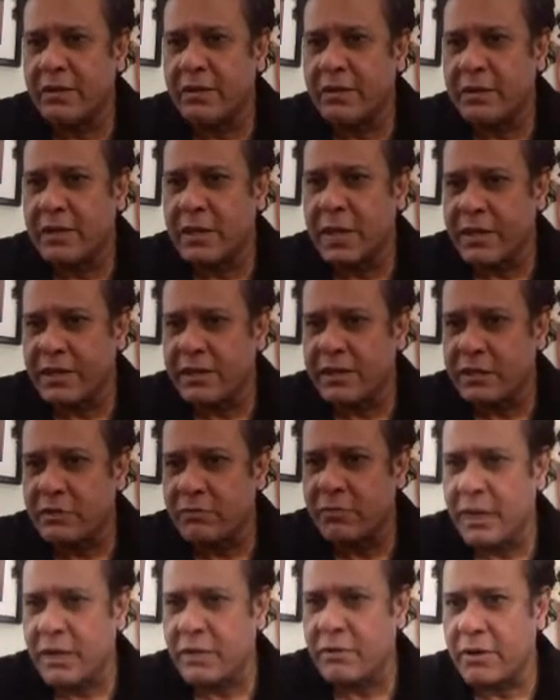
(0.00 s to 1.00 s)
slides
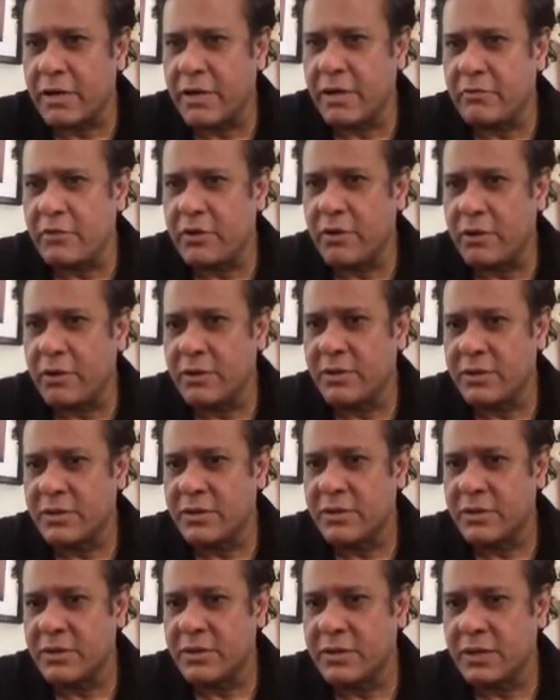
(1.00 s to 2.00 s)
as well. No, I haven't
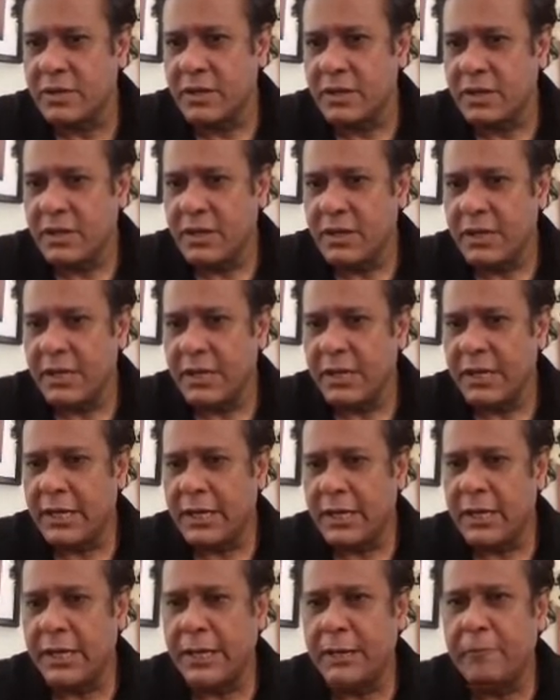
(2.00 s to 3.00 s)
lost.
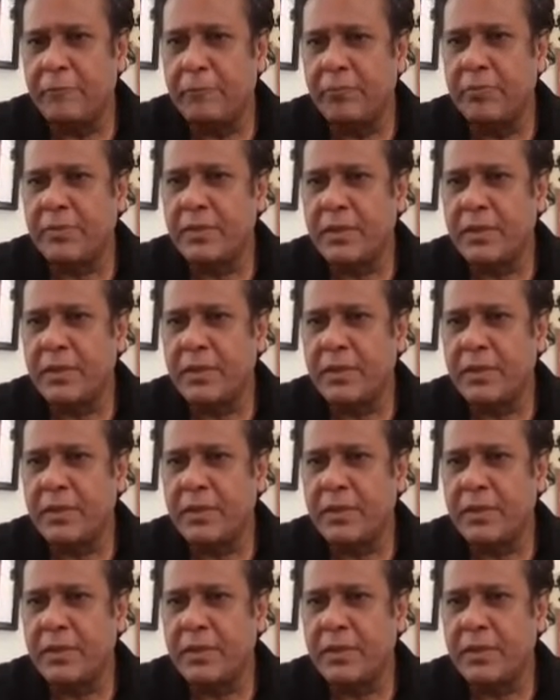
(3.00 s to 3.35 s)
What